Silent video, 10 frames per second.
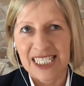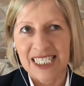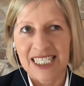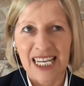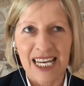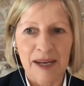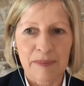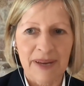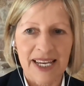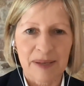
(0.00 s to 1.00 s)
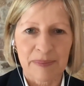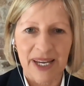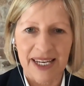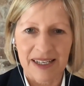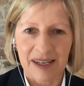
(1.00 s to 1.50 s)
Yeah,
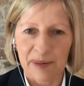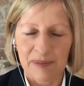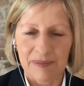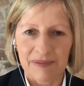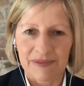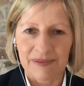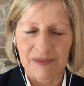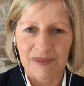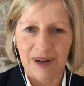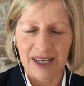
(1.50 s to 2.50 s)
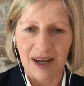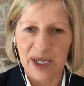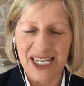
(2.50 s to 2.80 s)
maybe. Um, but not. I, I